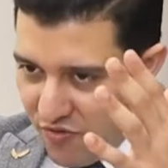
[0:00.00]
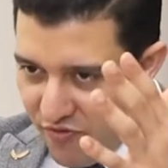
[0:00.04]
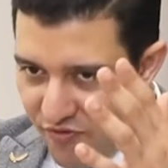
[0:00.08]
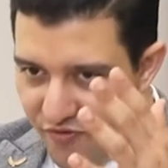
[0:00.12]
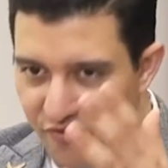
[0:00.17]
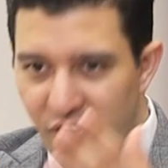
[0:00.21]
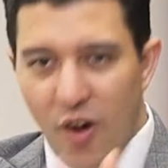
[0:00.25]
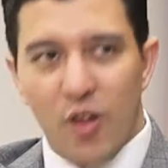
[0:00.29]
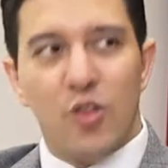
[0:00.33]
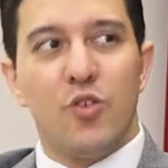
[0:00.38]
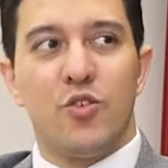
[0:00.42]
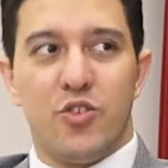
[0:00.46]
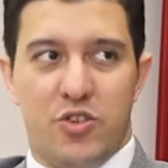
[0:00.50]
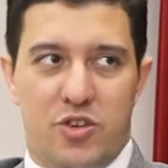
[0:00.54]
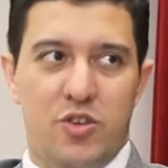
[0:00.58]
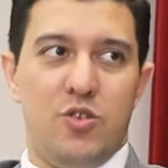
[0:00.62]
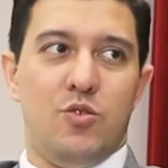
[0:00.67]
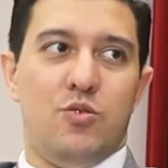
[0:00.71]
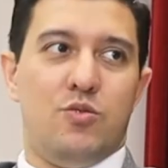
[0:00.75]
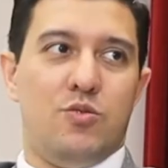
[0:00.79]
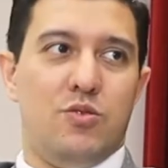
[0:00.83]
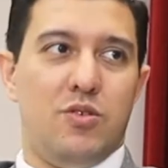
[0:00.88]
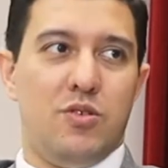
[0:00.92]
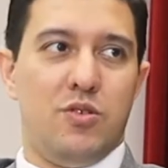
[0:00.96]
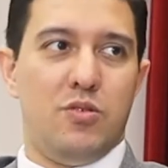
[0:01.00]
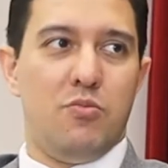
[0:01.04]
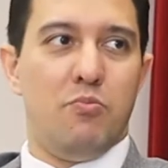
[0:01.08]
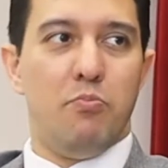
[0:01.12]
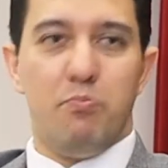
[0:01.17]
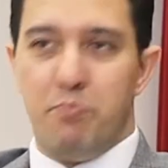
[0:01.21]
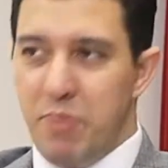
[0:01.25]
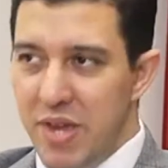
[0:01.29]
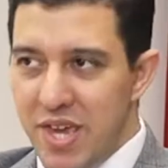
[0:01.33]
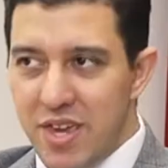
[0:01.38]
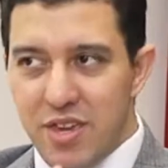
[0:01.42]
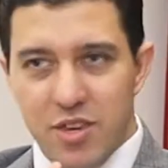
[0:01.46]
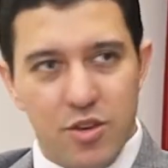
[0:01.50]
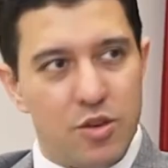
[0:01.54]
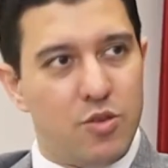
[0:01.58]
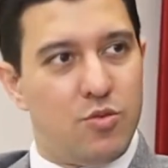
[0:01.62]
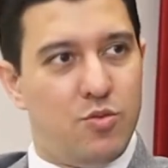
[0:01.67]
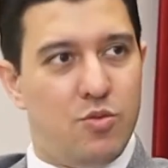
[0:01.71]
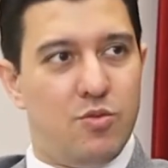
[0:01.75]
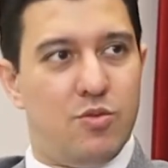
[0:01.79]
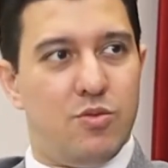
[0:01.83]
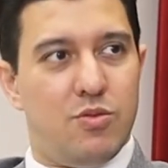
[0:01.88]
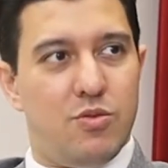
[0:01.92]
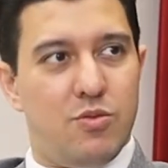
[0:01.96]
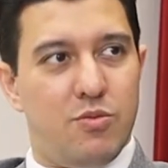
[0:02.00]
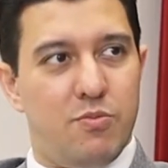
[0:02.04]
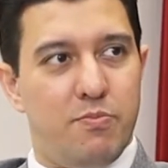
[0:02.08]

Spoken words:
Follow you. Be you.